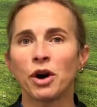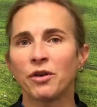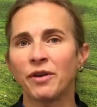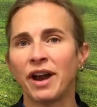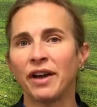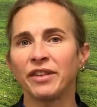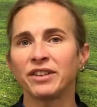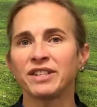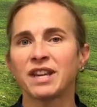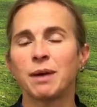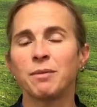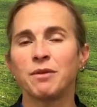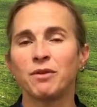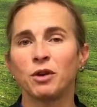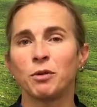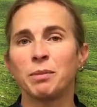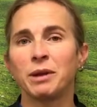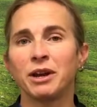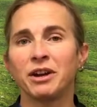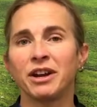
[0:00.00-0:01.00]
around the time of
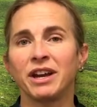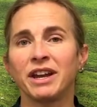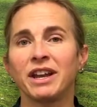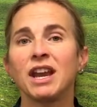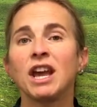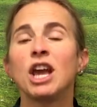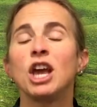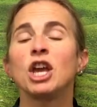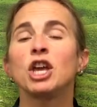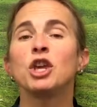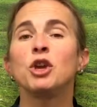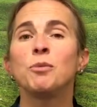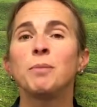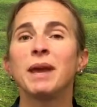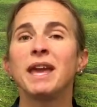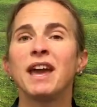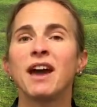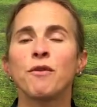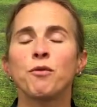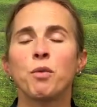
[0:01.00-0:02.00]
your period, you
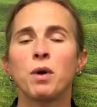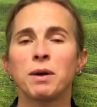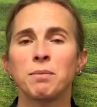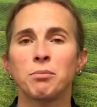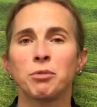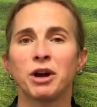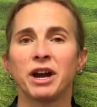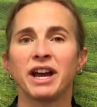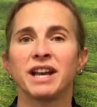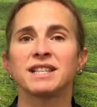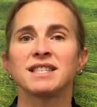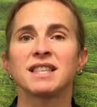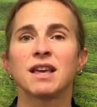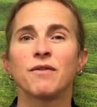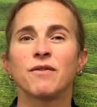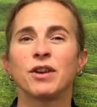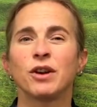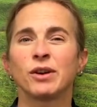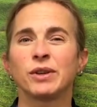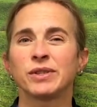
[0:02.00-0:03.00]
may have one breast
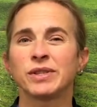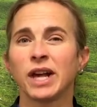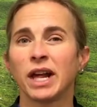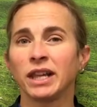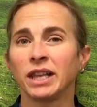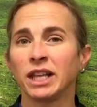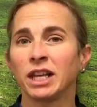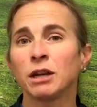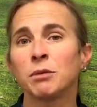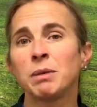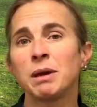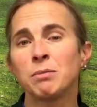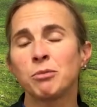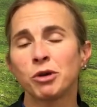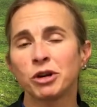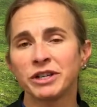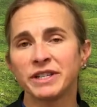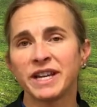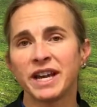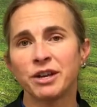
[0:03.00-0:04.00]
that feels a little bit
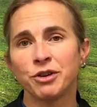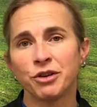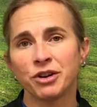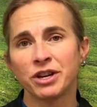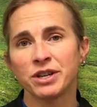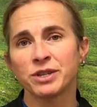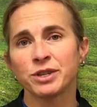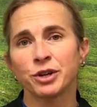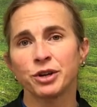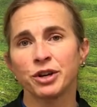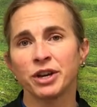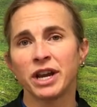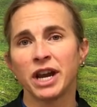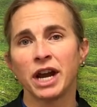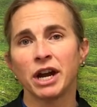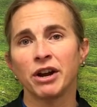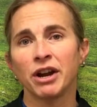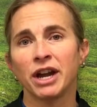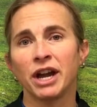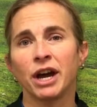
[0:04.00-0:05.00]
more tender in a certain
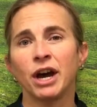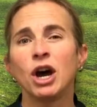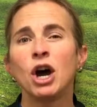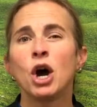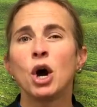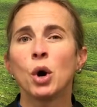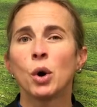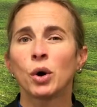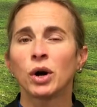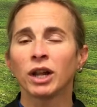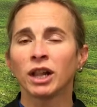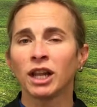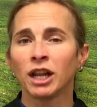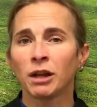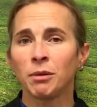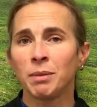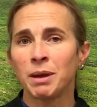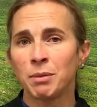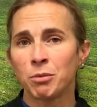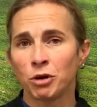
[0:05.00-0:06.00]
area, or a
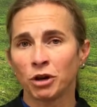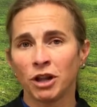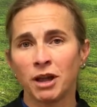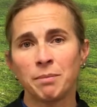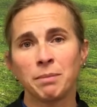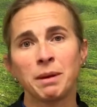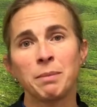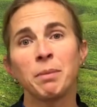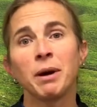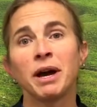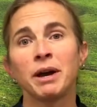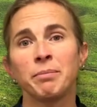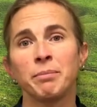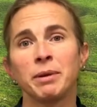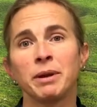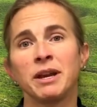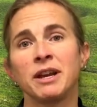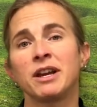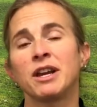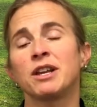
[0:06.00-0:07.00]
little bit more lumpy
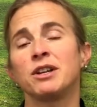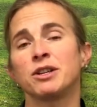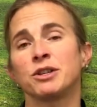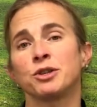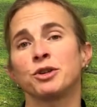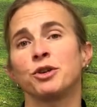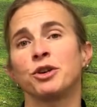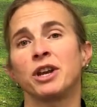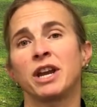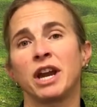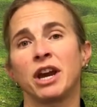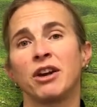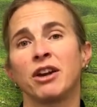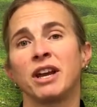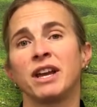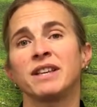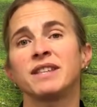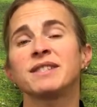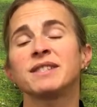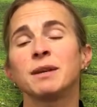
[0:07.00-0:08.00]
bumpy in a certain
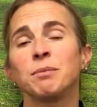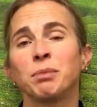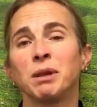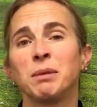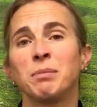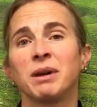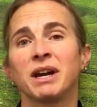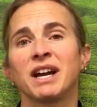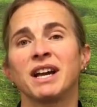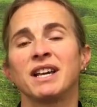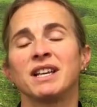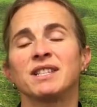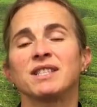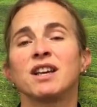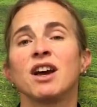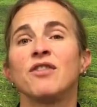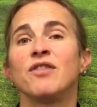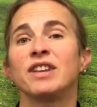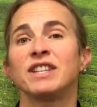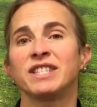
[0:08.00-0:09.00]
area, simply because
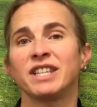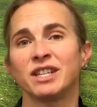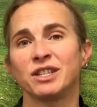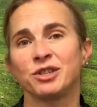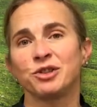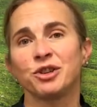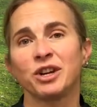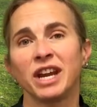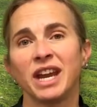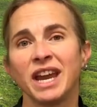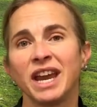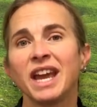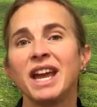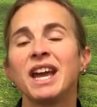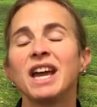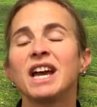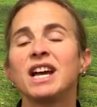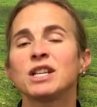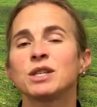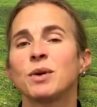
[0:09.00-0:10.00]
of its history.
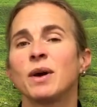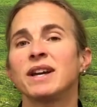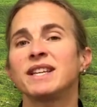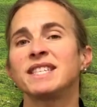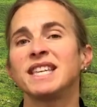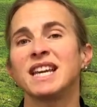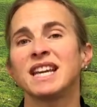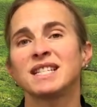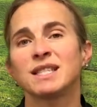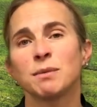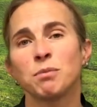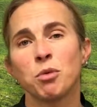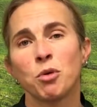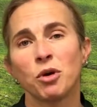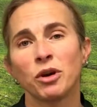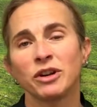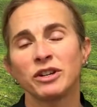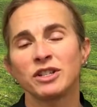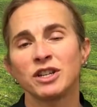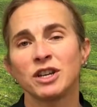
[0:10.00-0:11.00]
So I think it's
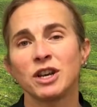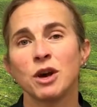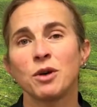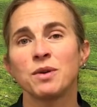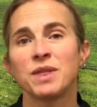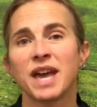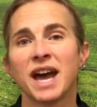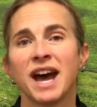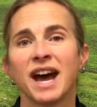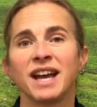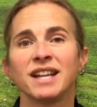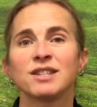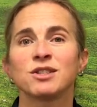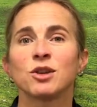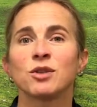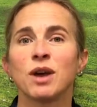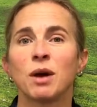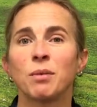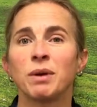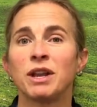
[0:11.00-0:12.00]
important to know that,
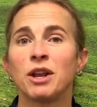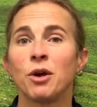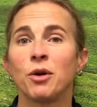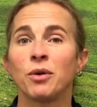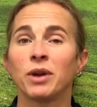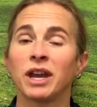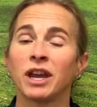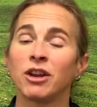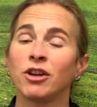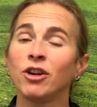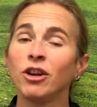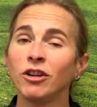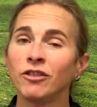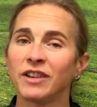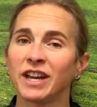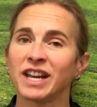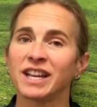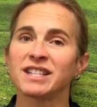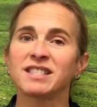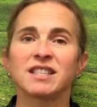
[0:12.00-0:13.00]
so that we don't get
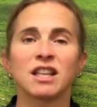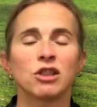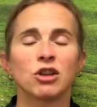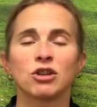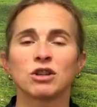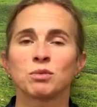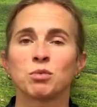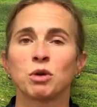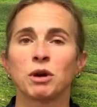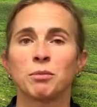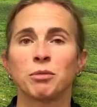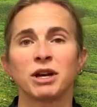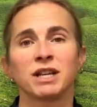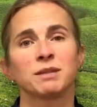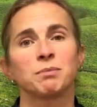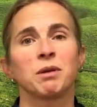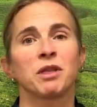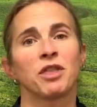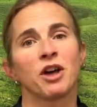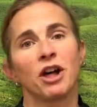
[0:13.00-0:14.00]
nervous that there's more
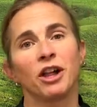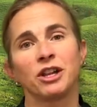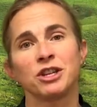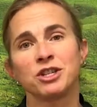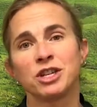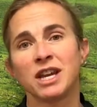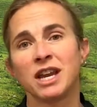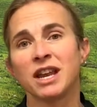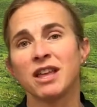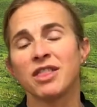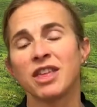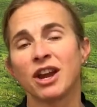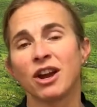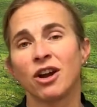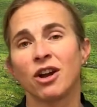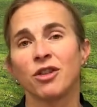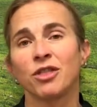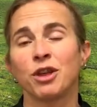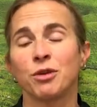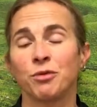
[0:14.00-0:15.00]
breast pathology
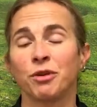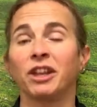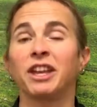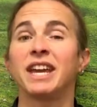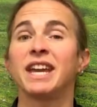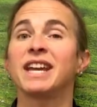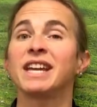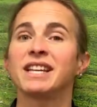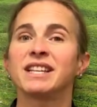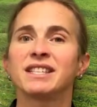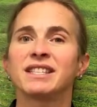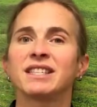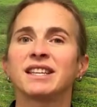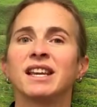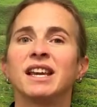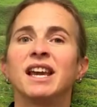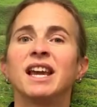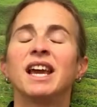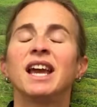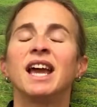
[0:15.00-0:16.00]
there than really is.
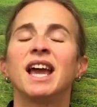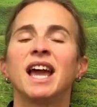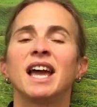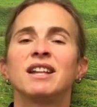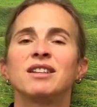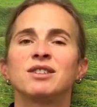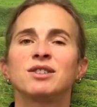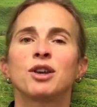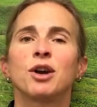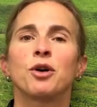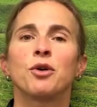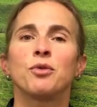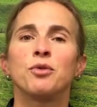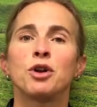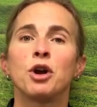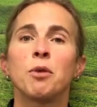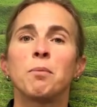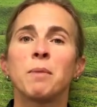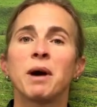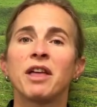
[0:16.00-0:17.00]
And so
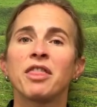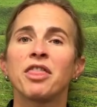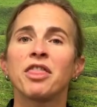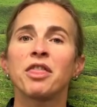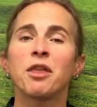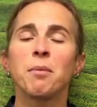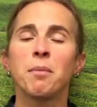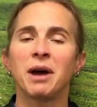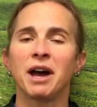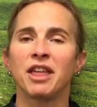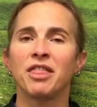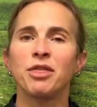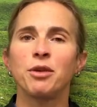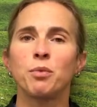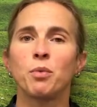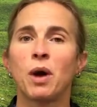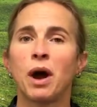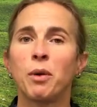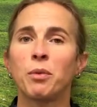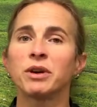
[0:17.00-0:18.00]
no month to month
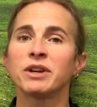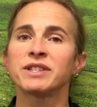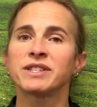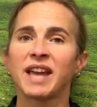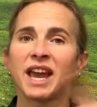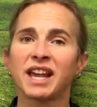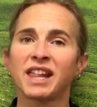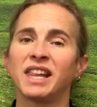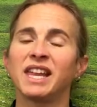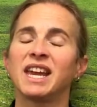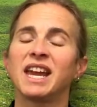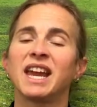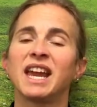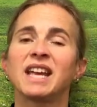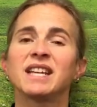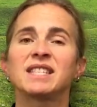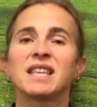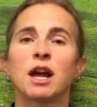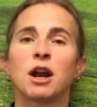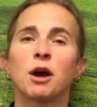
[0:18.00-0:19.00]
while we're cycling
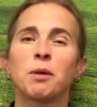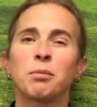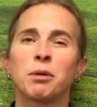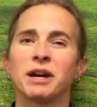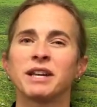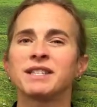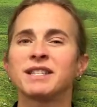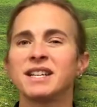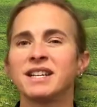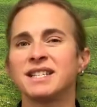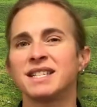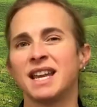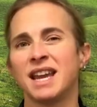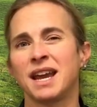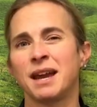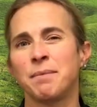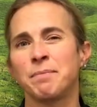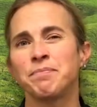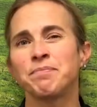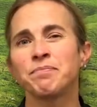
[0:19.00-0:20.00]
is that our breast
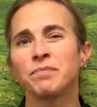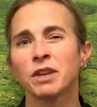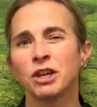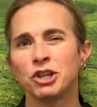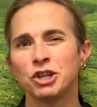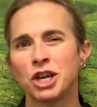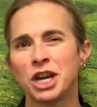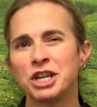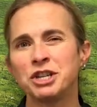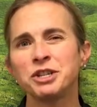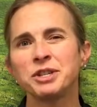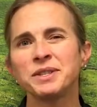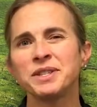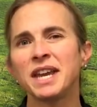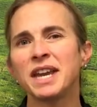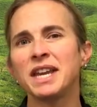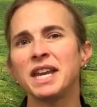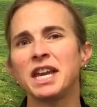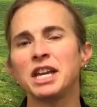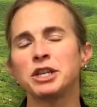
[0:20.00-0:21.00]
exam changes,
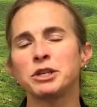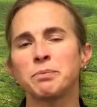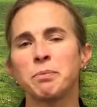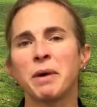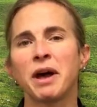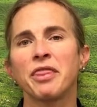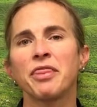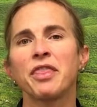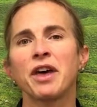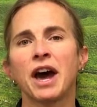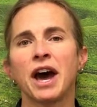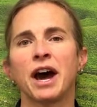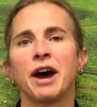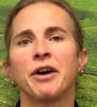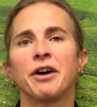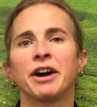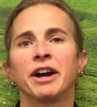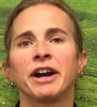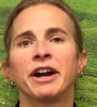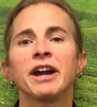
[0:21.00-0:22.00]
and each month
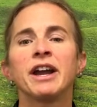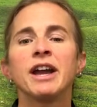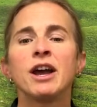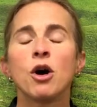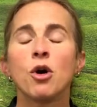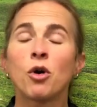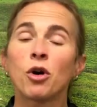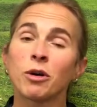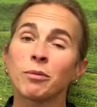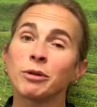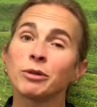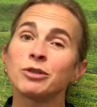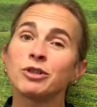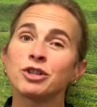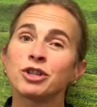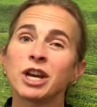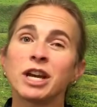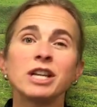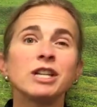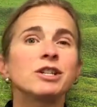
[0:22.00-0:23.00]
our hormones
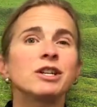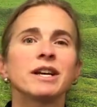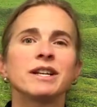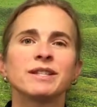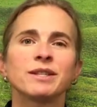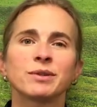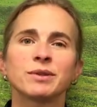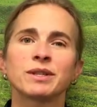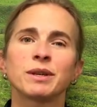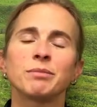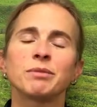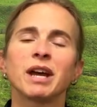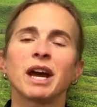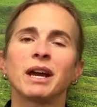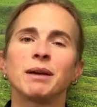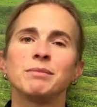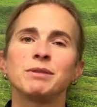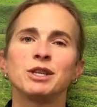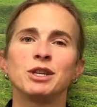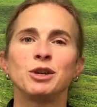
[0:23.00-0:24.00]
change, and so
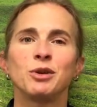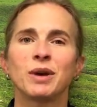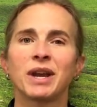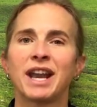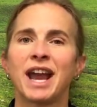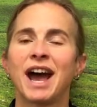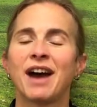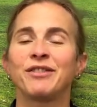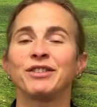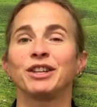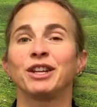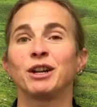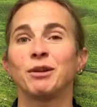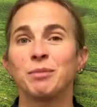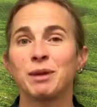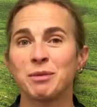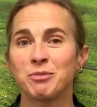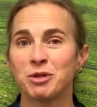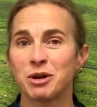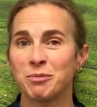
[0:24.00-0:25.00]
sometimes you can have a little
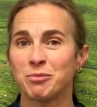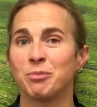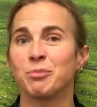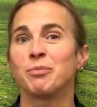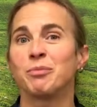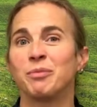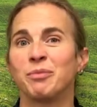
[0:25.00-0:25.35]
bit more